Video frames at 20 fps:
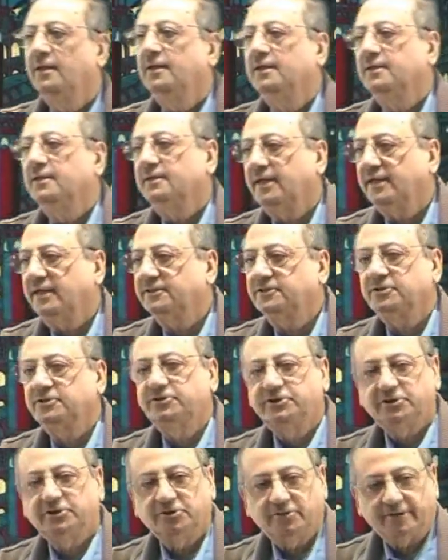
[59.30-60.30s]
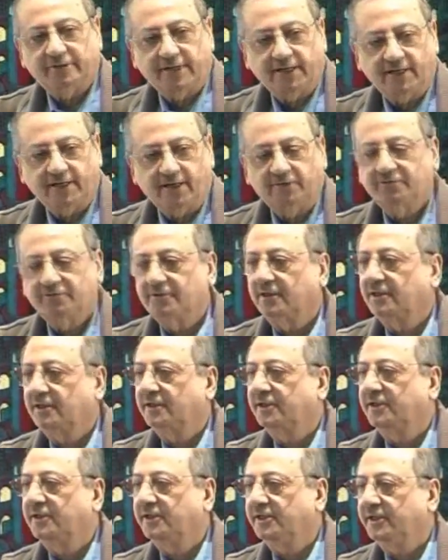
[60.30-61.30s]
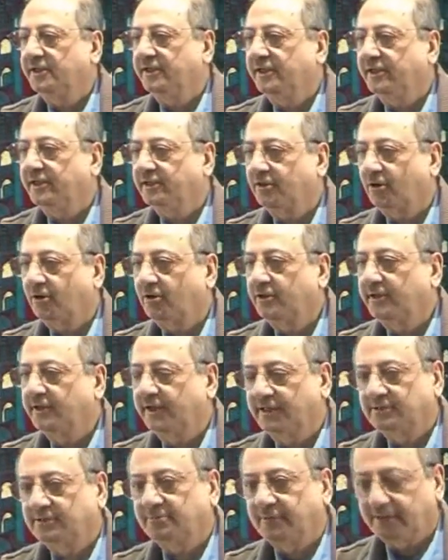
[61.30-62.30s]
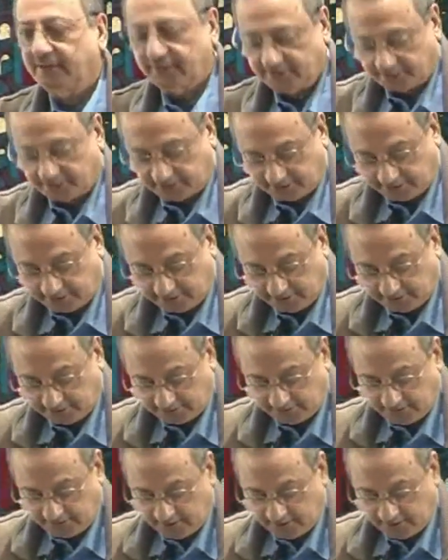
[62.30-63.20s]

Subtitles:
Nice to see you again after Eid holidays, brothers and sisters.